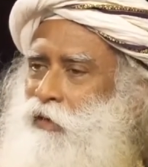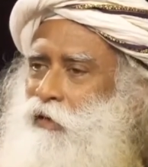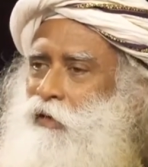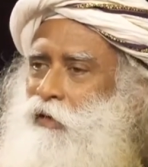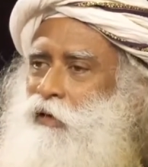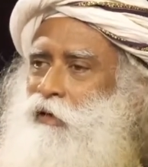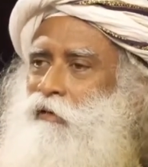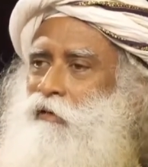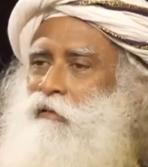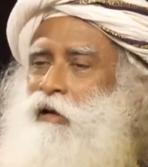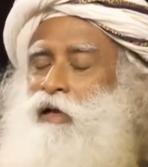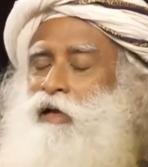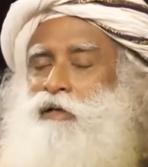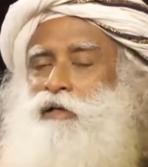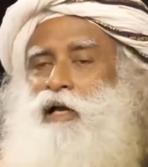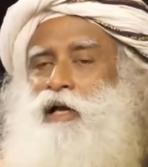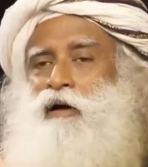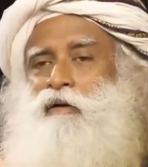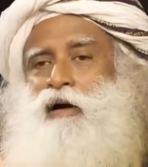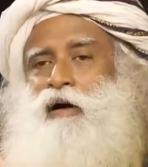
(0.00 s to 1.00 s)
Right
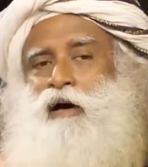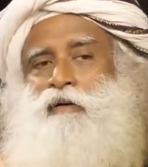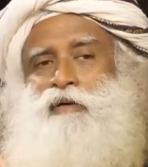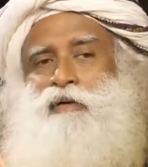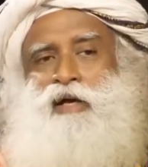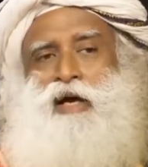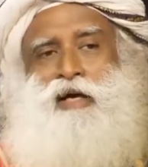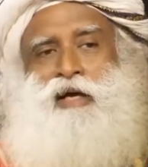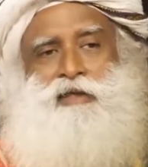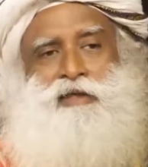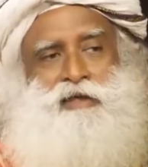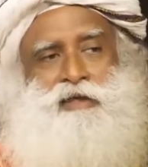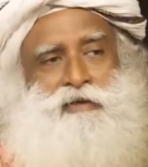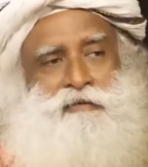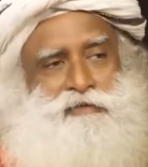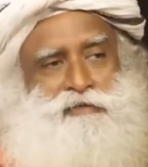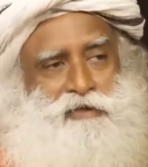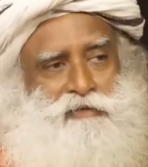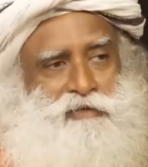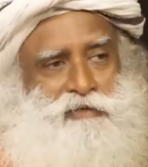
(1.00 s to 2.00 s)
now, our idea of
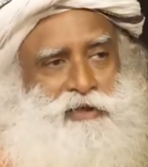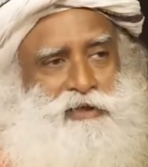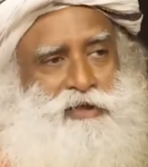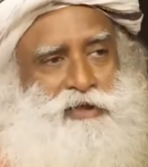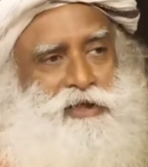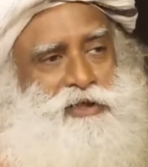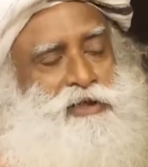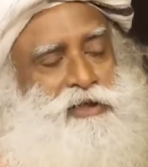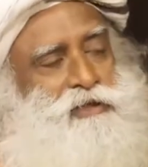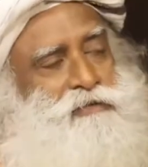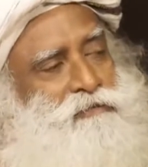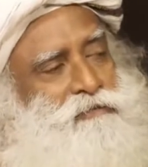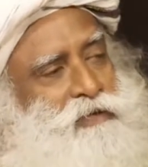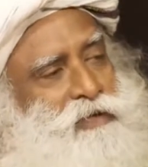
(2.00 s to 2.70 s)
civilization for the